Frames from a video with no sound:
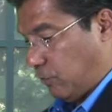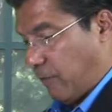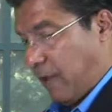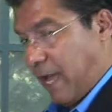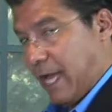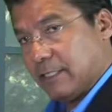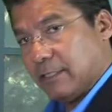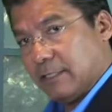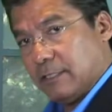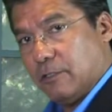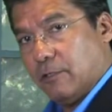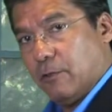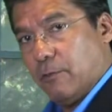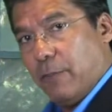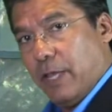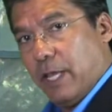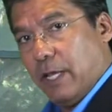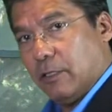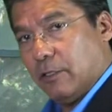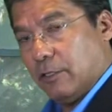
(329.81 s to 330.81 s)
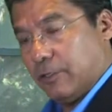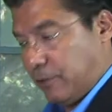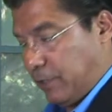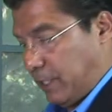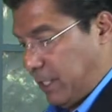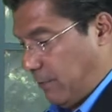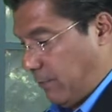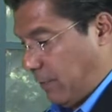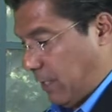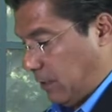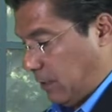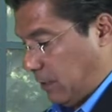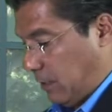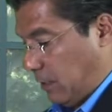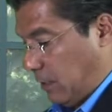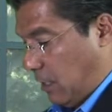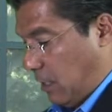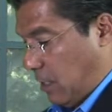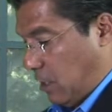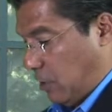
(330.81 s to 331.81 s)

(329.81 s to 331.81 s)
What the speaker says: fax it or mail it or email it